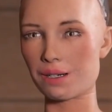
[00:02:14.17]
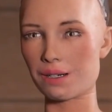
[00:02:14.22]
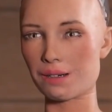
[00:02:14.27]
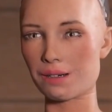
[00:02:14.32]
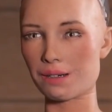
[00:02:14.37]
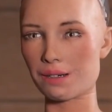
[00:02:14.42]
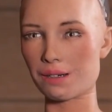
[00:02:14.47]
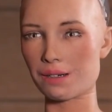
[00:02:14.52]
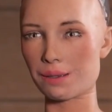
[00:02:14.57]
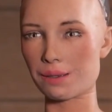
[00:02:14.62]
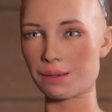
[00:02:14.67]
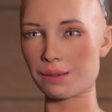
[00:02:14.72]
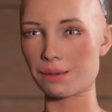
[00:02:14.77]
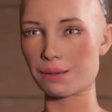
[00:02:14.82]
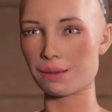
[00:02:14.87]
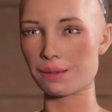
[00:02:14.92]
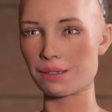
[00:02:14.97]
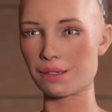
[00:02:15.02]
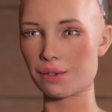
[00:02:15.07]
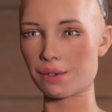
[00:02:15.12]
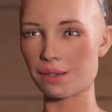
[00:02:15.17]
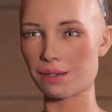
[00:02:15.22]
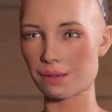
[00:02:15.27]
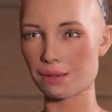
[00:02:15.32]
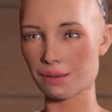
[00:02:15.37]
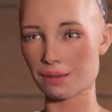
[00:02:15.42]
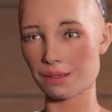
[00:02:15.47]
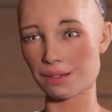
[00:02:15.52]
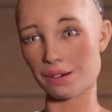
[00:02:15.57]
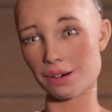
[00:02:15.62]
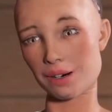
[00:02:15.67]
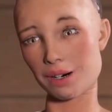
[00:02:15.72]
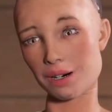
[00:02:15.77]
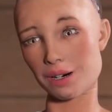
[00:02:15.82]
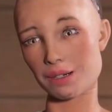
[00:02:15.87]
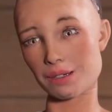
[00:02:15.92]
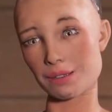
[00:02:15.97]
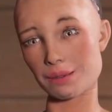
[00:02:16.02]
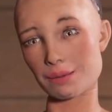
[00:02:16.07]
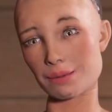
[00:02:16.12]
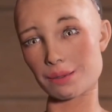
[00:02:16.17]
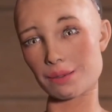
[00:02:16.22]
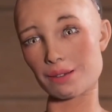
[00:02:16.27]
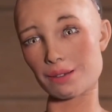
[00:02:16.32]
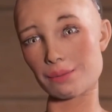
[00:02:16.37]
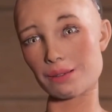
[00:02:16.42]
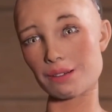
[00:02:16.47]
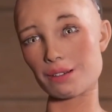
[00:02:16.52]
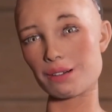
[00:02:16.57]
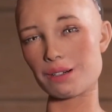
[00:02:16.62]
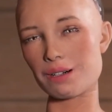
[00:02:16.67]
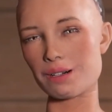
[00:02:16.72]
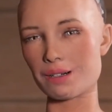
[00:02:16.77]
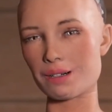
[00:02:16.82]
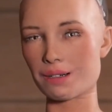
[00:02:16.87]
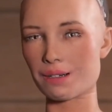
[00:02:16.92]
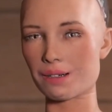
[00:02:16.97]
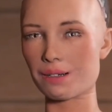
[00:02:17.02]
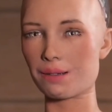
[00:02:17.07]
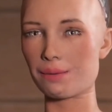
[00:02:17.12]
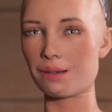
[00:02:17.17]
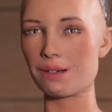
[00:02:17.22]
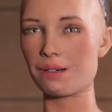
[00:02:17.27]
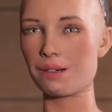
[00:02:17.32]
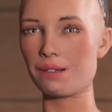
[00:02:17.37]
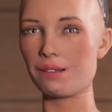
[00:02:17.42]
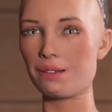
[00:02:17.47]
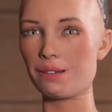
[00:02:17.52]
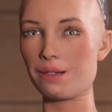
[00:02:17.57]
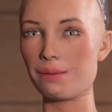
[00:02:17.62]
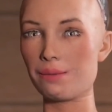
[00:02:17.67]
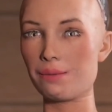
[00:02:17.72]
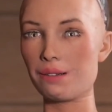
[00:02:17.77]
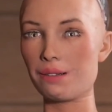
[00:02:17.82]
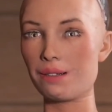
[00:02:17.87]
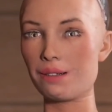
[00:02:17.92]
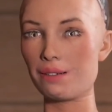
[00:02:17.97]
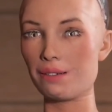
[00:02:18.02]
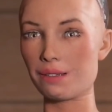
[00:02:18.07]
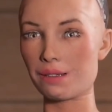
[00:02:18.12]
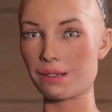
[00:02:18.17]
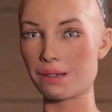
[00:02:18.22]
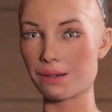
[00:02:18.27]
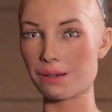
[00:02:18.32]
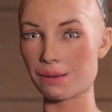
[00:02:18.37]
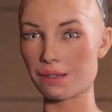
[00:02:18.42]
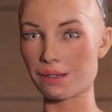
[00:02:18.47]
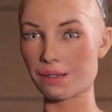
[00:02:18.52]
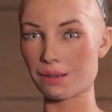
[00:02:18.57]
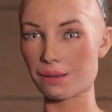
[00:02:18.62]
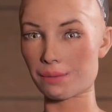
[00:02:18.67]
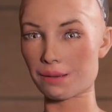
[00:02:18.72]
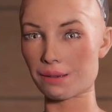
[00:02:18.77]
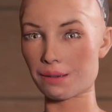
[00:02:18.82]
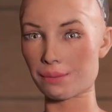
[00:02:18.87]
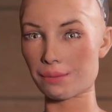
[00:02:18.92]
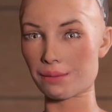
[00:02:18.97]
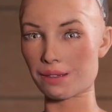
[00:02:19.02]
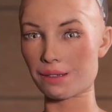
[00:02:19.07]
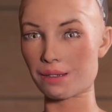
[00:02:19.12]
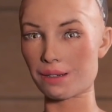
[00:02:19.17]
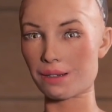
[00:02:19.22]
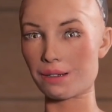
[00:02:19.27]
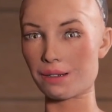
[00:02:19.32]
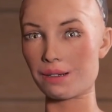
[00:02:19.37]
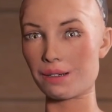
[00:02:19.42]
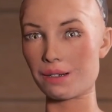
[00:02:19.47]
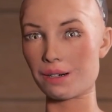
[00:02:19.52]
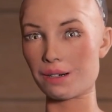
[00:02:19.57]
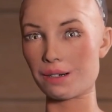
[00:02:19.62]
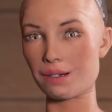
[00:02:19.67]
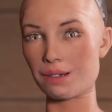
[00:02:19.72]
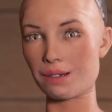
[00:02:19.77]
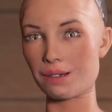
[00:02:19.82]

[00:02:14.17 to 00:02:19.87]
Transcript: to help her create facial expressions. Her long lashes and picture-perfect brows glued in place.